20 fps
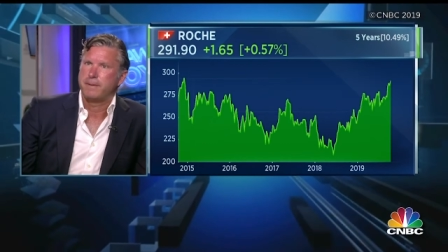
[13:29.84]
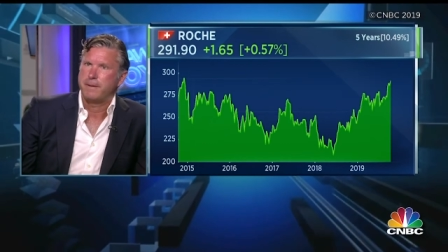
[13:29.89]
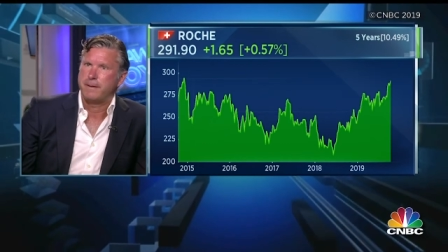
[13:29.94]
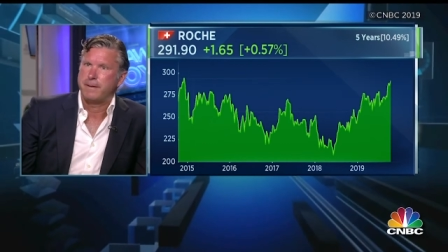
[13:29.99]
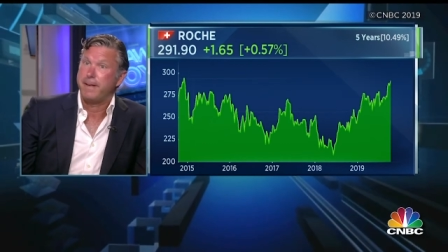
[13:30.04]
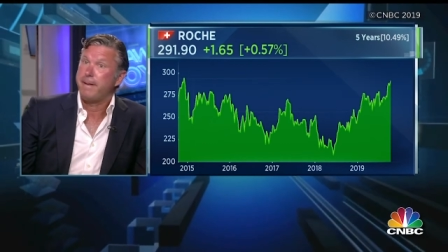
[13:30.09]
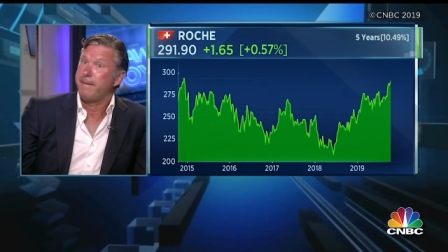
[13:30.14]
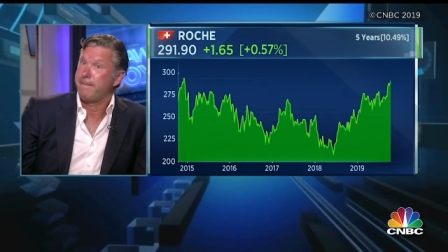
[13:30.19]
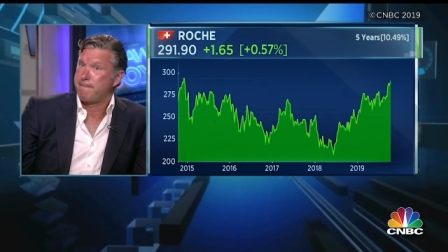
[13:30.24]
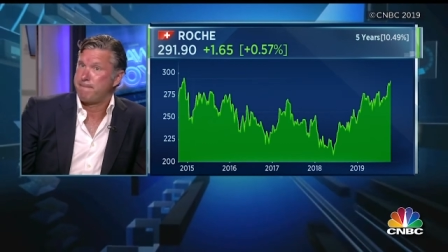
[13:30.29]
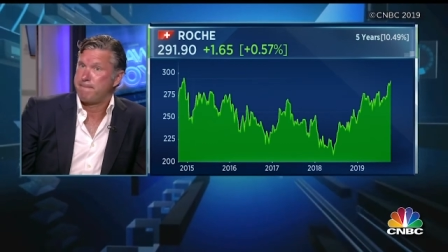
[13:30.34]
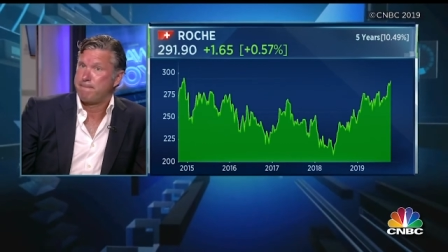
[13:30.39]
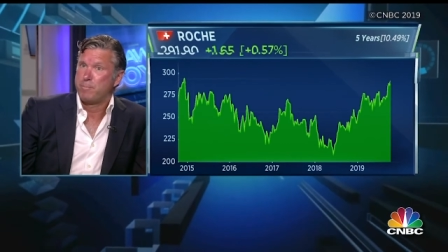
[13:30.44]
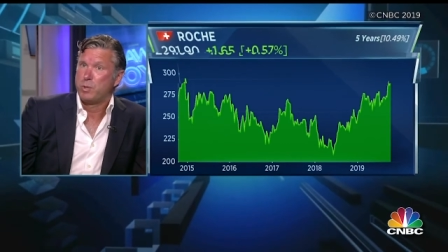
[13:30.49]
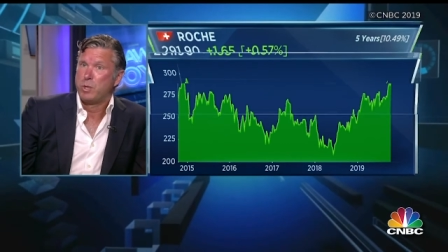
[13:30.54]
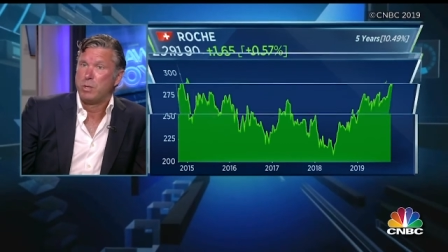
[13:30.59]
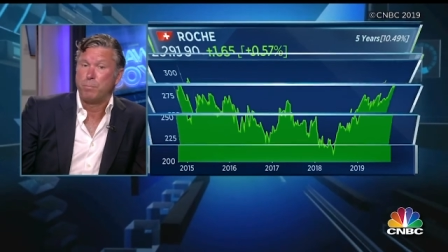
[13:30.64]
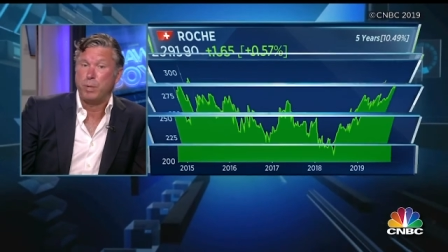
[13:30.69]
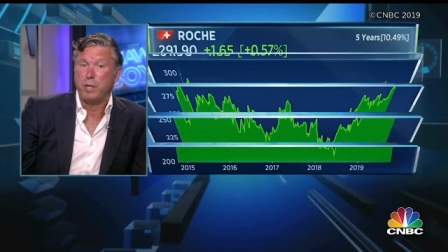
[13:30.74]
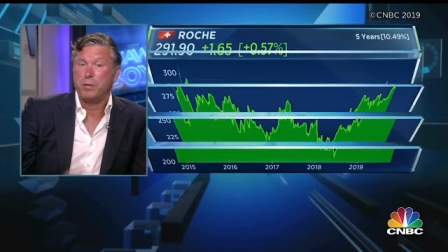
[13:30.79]
Yeah,
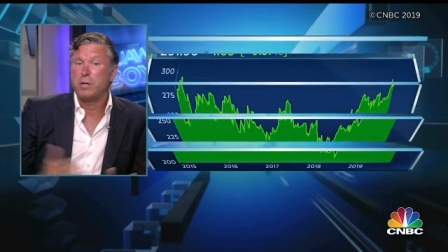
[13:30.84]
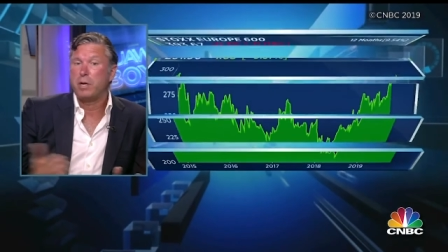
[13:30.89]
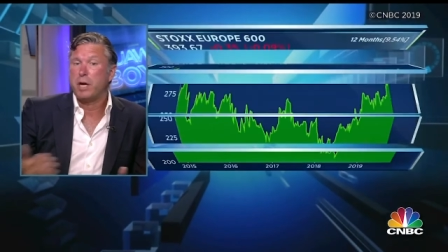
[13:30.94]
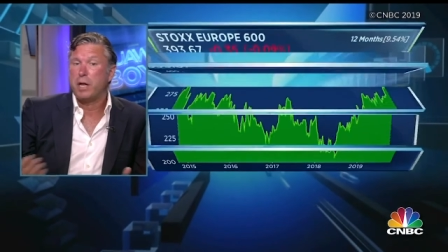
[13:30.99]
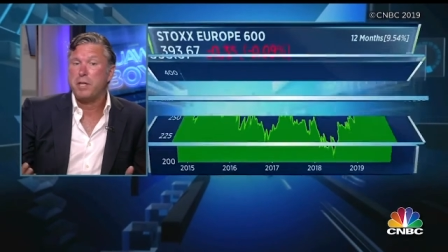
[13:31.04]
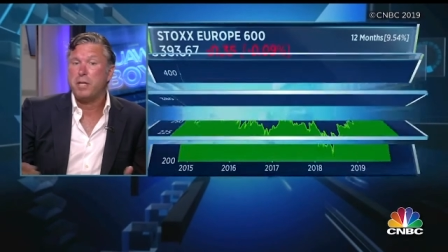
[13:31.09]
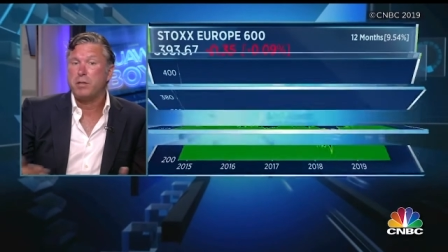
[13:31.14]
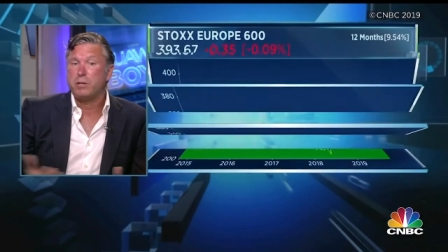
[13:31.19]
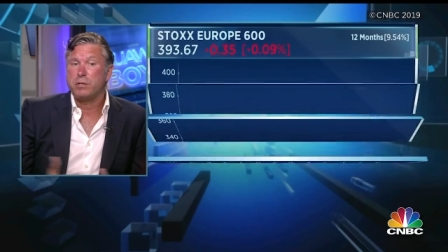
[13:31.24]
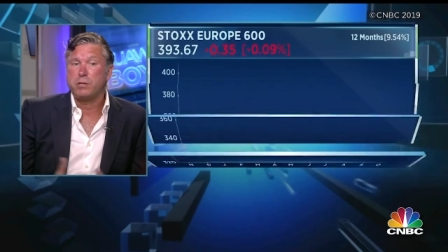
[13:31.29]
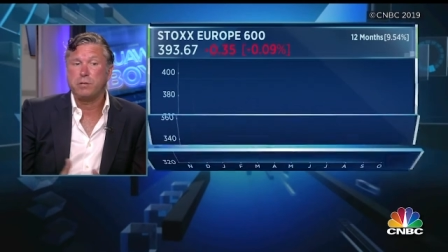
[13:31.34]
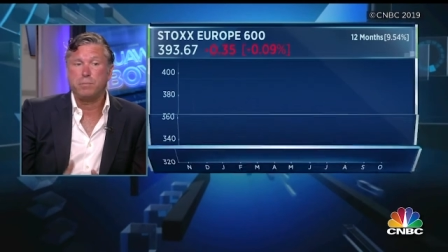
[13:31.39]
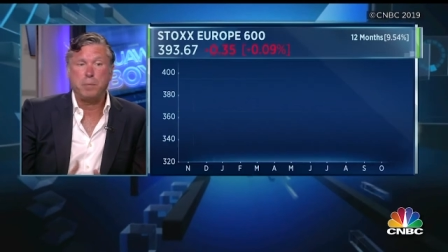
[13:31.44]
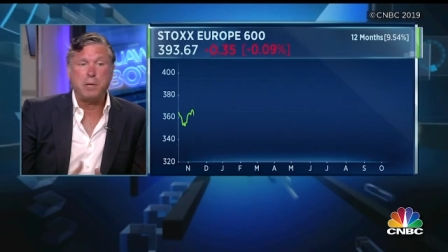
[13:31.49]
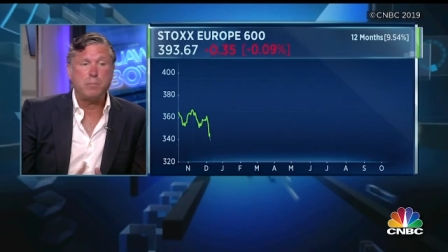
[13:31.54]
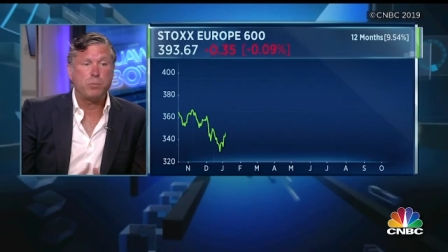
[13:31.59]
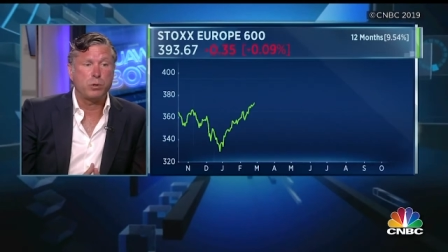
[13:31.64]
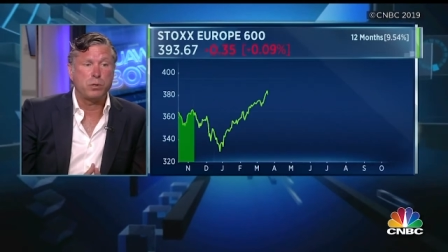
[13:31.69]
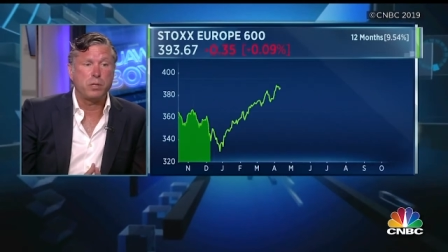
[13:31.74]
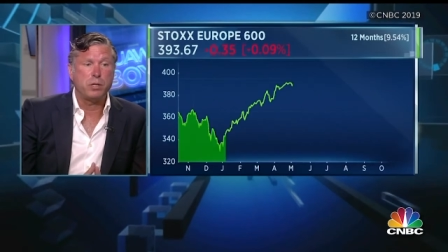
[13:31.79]
but I think
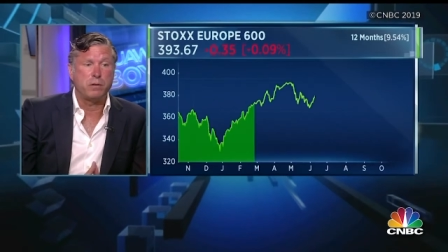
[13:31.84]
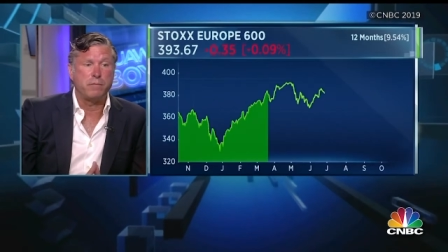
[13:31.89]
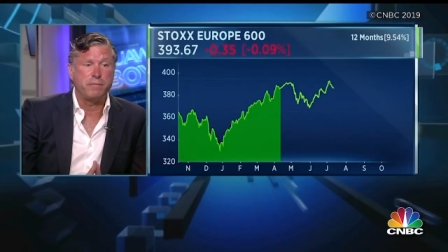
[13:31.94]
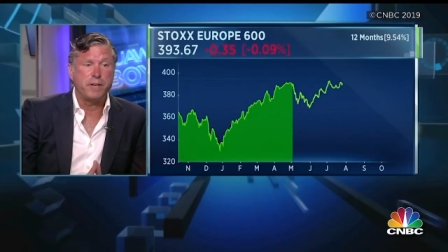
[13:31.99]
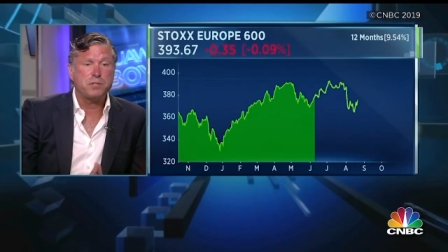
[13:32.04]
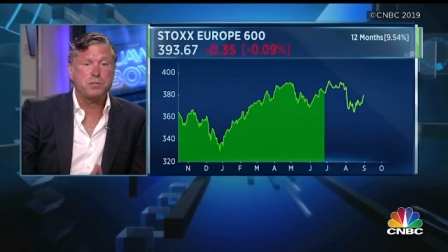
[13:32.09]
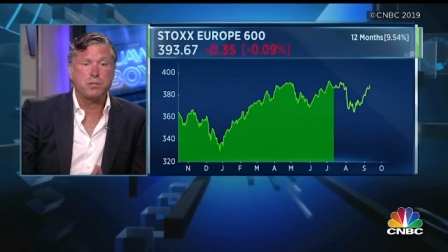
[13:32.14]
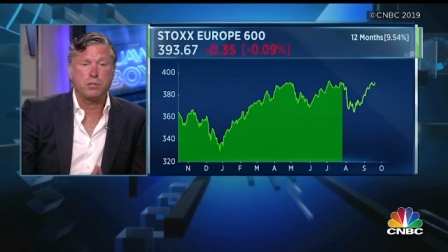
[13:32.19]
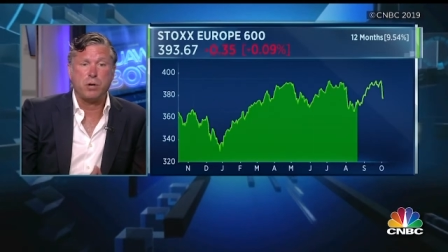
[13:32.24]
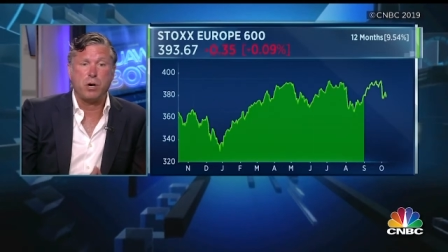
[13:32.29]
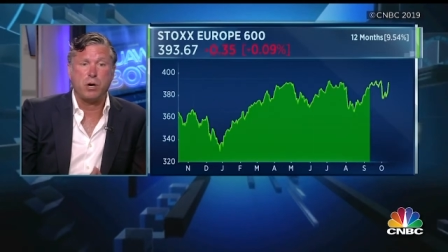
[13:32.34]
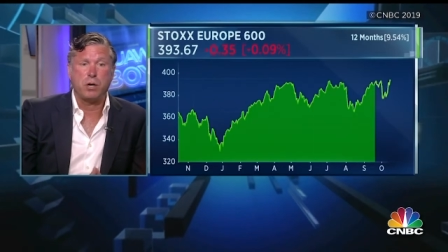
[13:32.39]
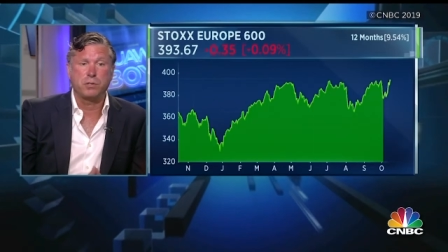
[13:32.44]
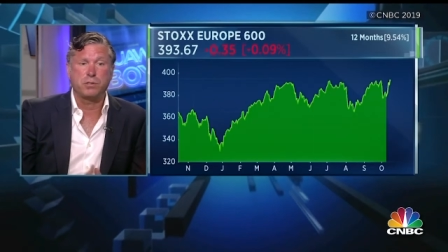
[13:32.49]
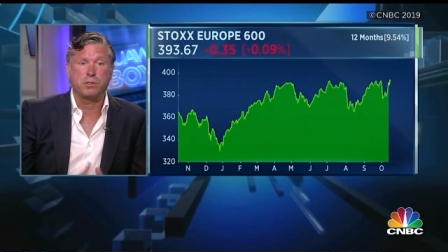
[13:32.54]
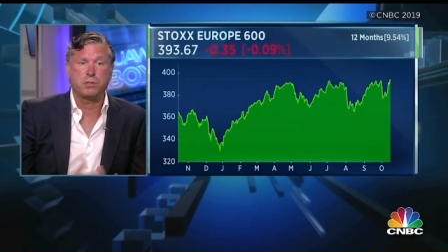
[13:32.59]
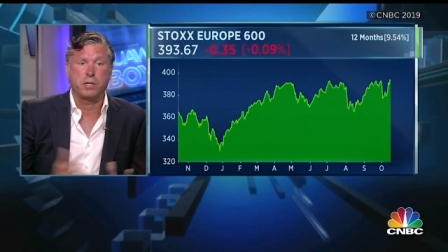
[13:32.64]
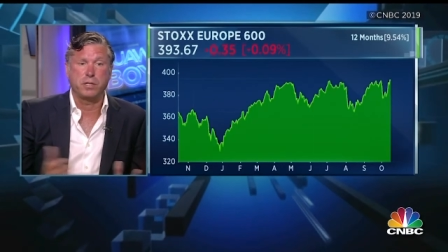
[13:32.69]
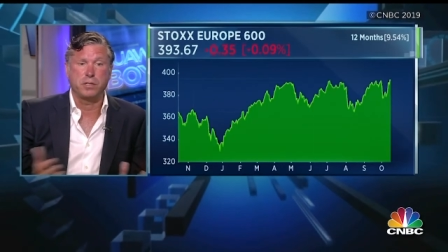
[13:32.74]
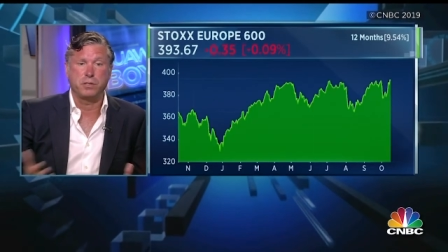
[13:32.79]
investors are
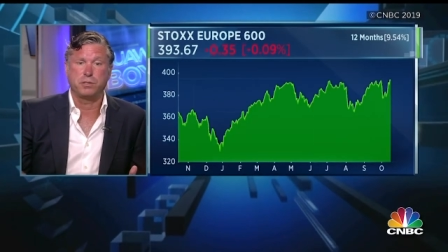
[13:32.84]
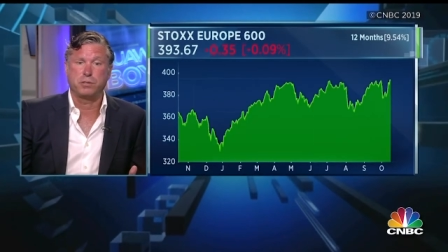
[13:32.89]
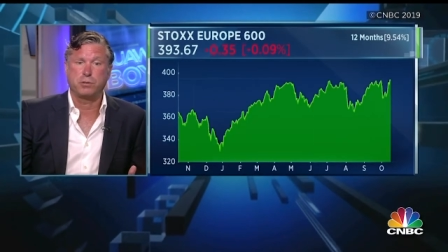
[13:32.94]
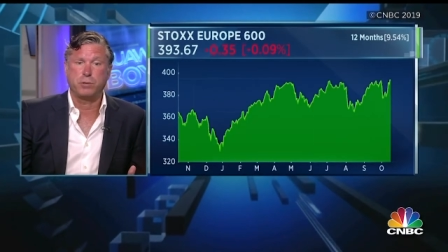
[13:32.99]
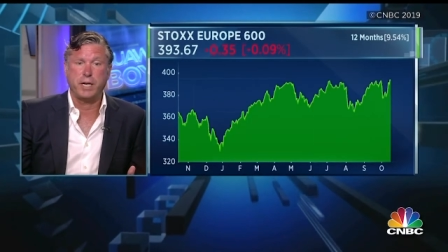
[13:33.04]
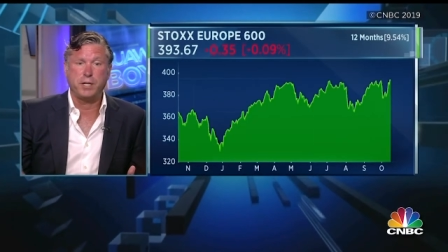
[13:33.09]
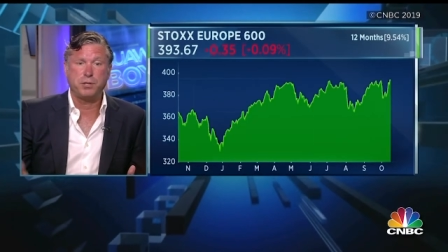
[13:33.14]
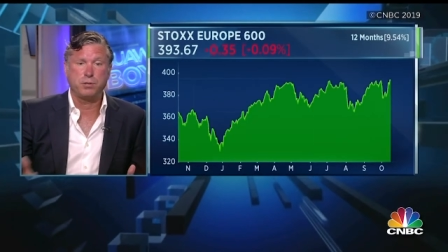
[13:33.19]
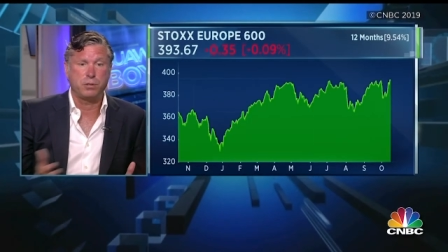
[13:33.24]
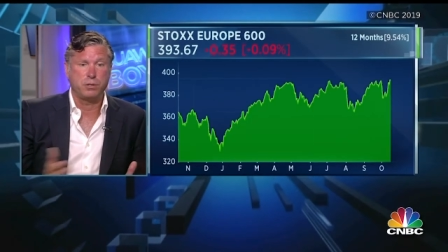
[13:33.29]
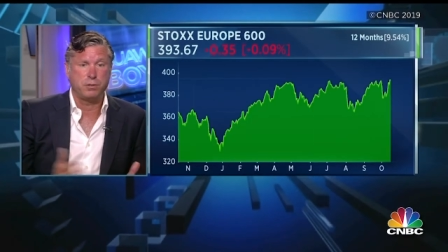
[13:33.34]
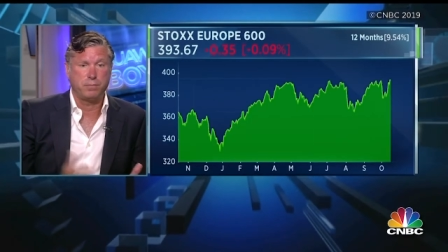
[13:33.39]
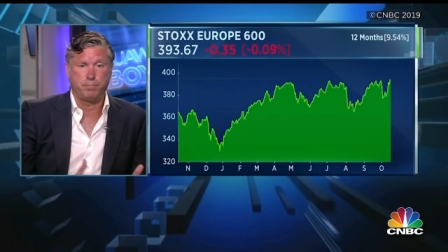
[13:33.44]
starting to stretch.